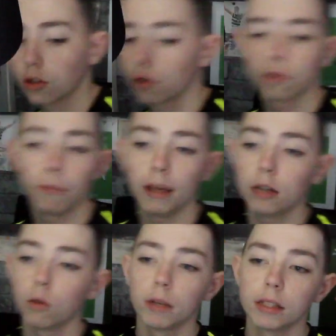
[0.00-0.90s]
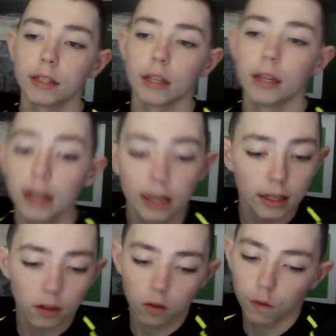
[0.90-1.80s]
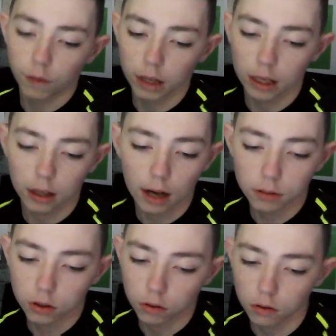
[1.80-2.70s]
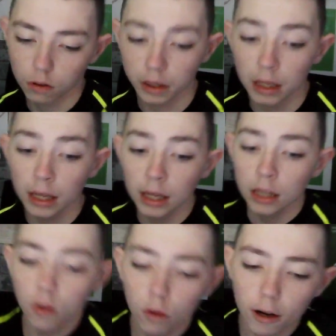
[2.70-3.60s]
George Michael may say, lovely, absolutely lovely. You know,